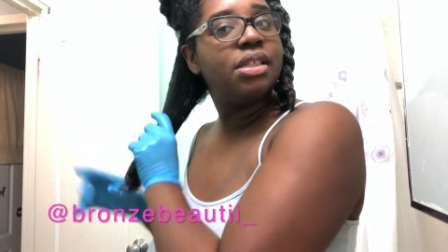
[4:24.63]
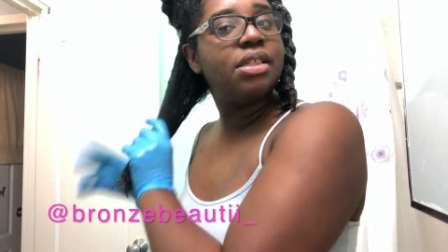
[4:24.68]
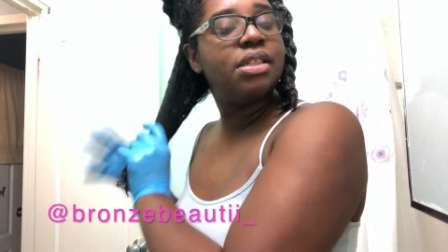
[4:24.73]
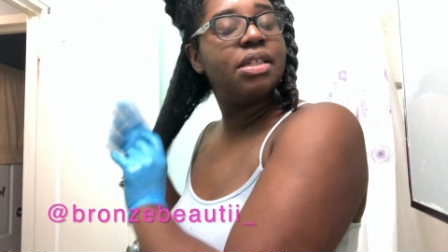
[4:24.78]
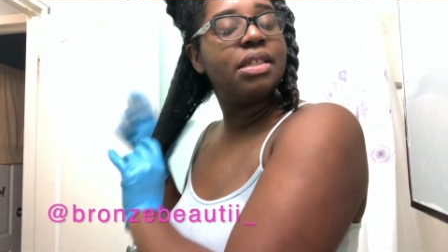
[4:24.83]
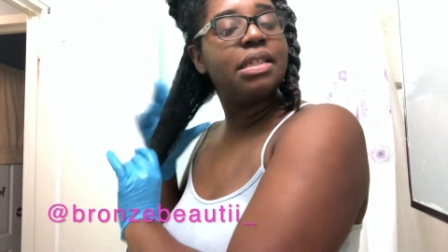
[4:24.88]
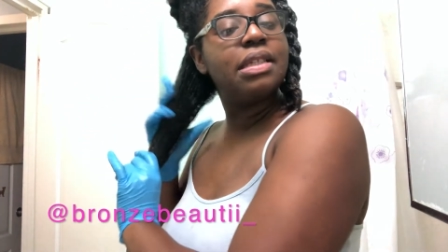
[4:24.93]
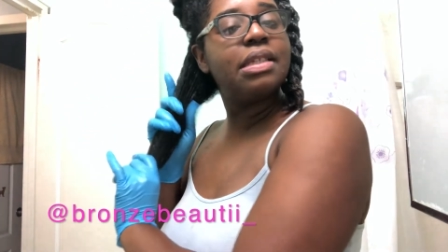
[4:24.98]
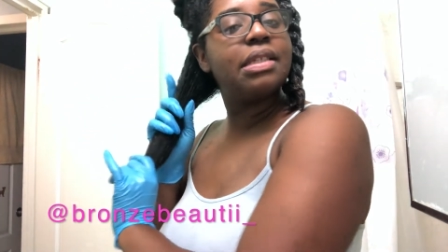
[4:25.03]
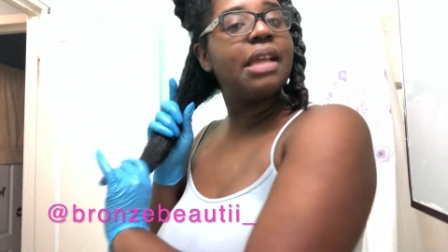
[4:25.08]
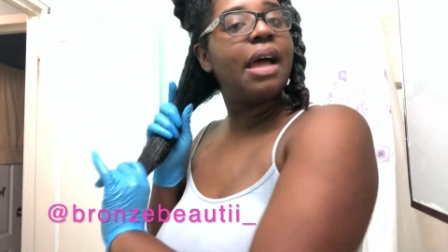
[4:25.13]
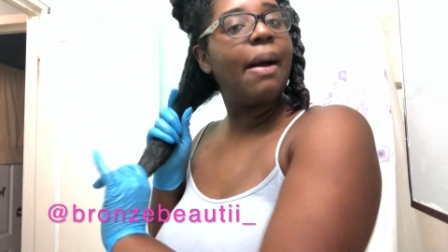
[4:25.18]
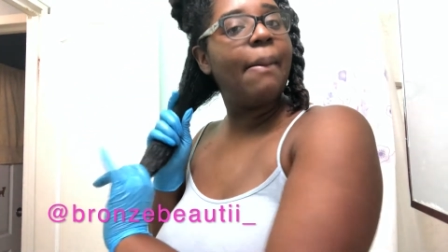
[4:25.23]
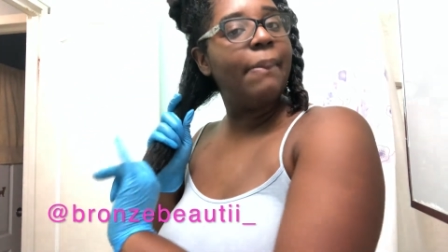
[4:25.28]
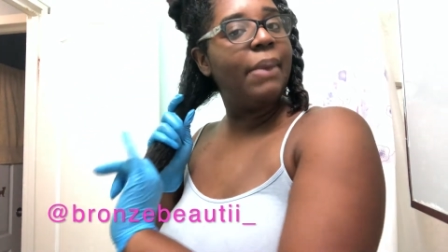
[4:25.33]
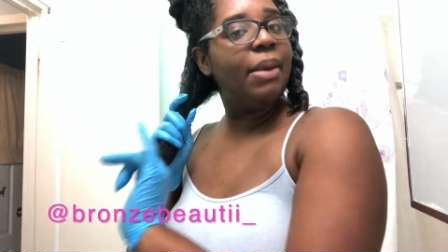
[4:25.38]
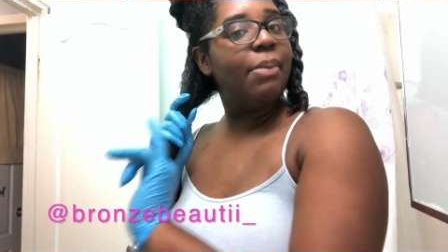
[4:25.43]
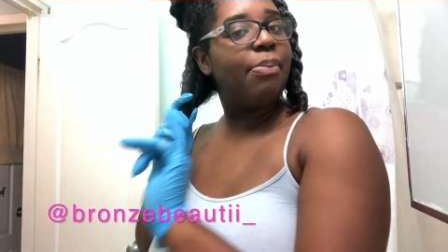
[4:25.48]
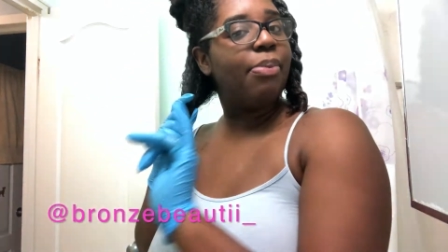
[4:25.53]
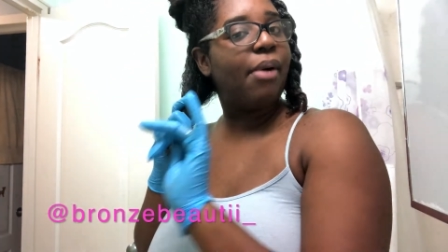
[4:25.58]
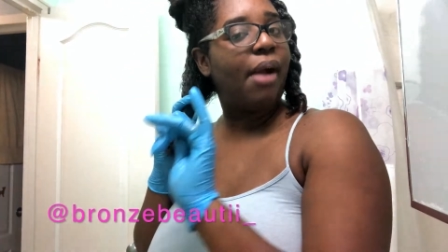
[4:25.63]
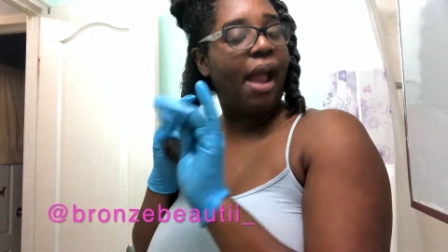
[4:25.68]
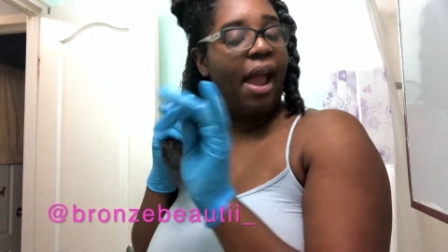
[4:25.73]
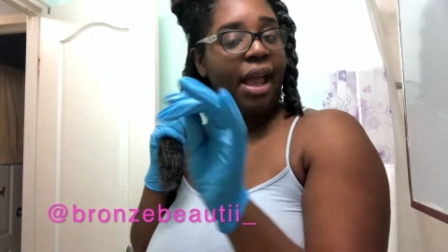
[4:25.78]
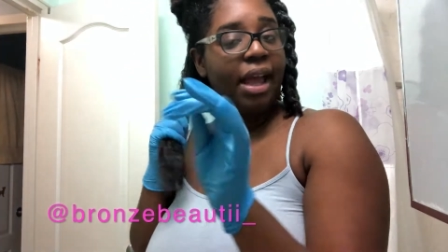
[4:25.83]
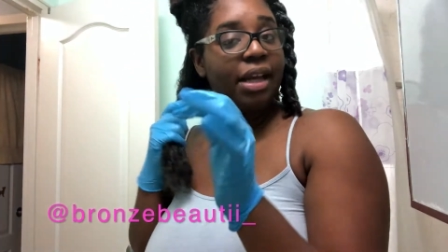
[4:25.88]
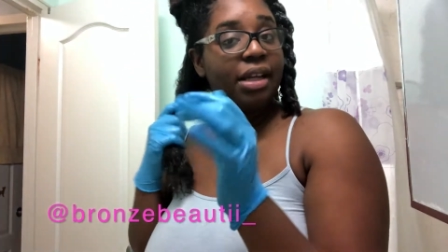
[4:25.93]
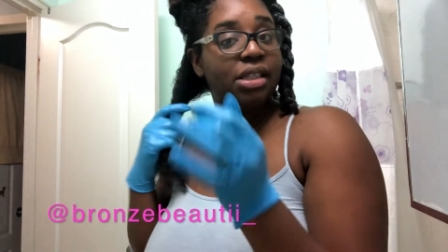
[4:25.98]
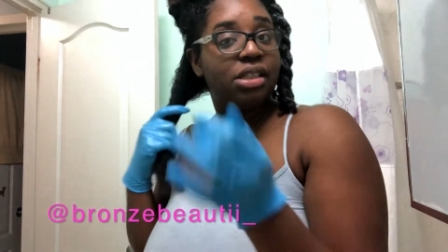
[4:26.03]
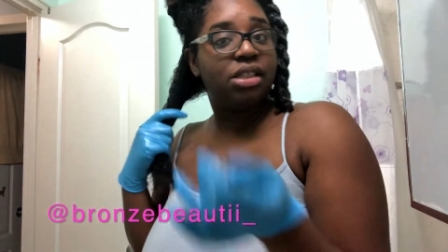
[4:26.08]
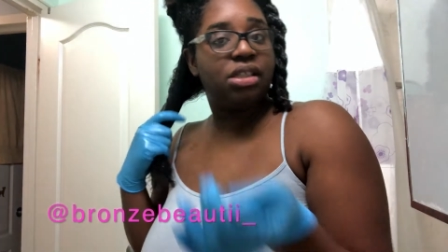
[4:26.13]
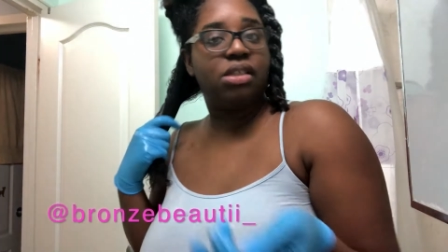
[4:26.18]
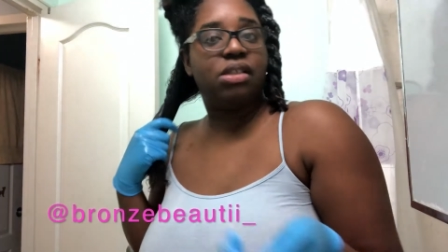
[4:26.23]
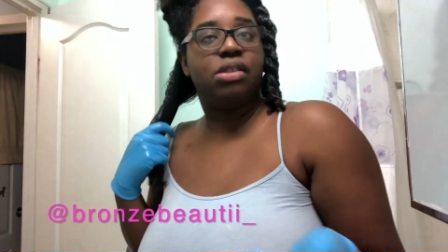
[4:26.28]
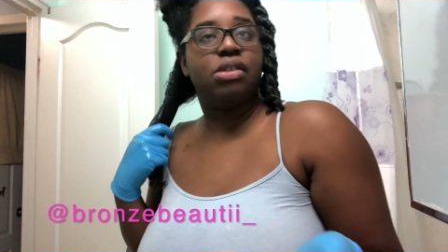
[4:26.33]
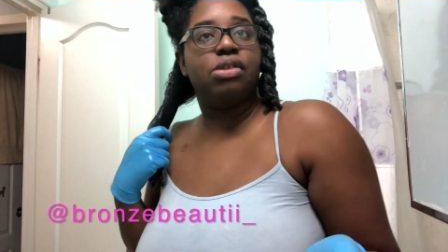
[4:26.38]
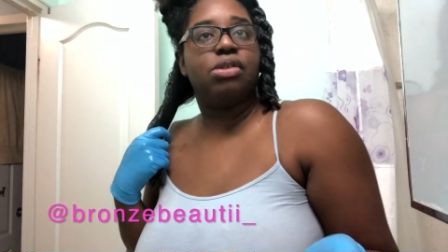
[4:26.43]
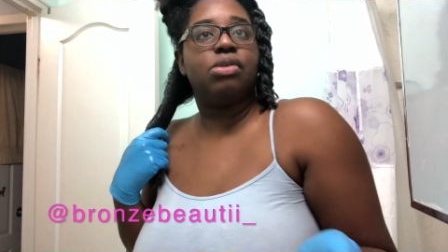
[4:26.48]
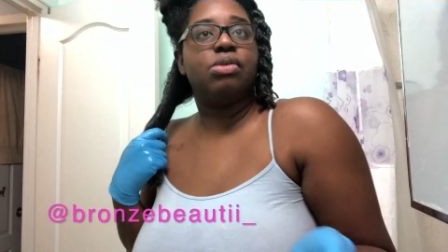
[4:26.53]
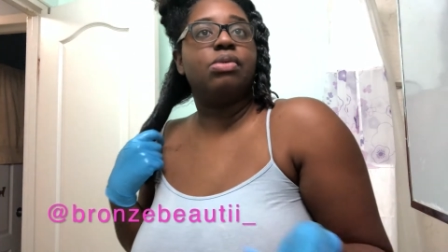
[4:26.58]
And this is not me bragging. It's just
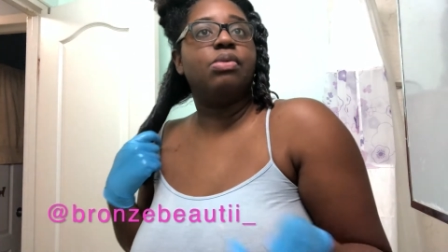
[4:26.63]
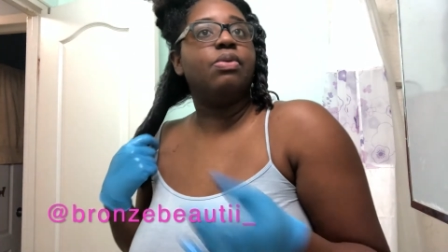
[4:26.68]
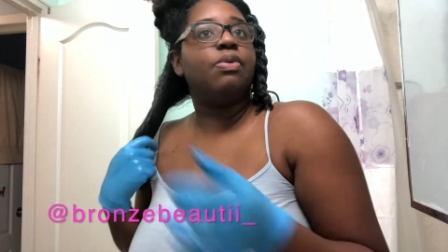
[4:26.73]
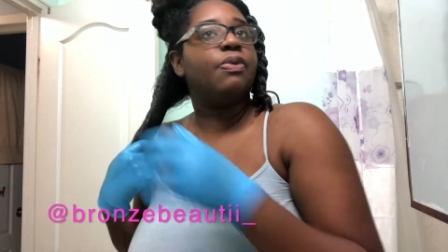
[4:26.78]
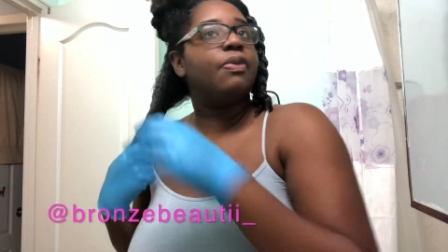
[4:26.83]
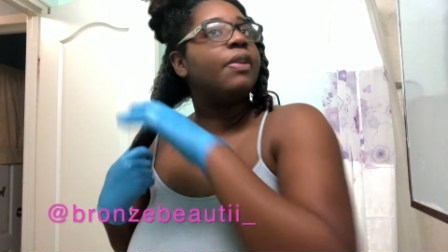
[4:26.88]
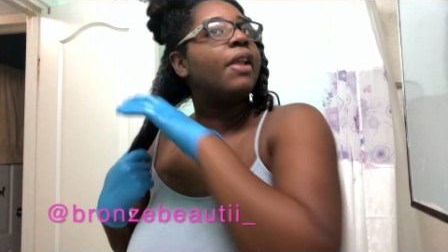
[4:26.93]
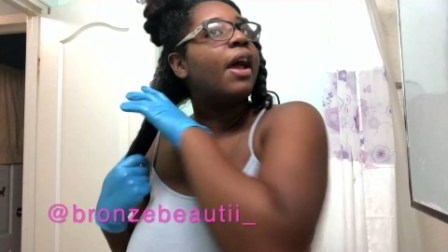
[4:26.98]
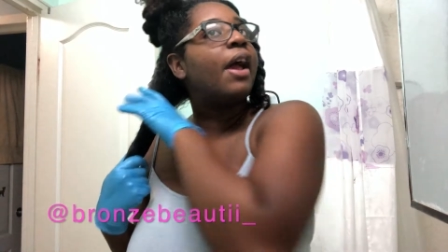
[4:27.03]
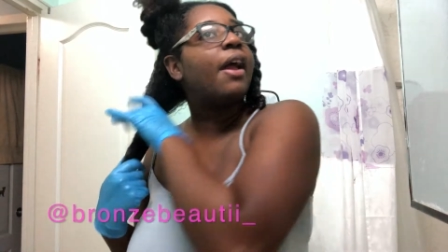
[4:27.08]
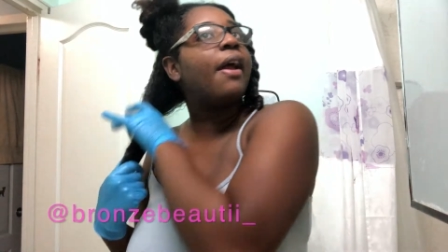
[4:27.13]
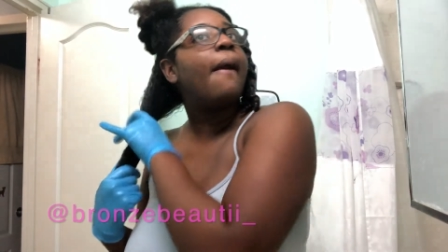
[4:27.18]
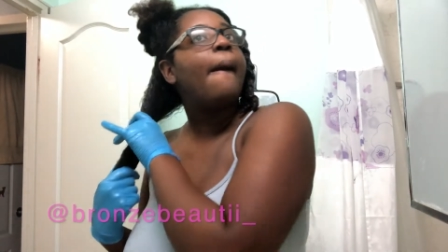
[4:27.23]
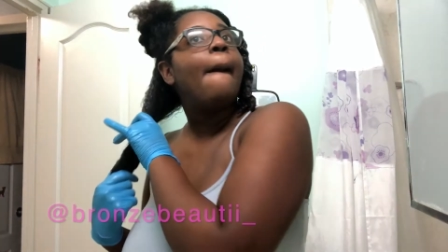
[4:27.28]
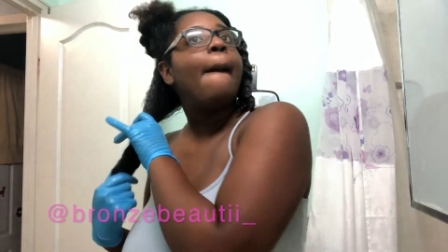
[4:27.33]
the truth. Like,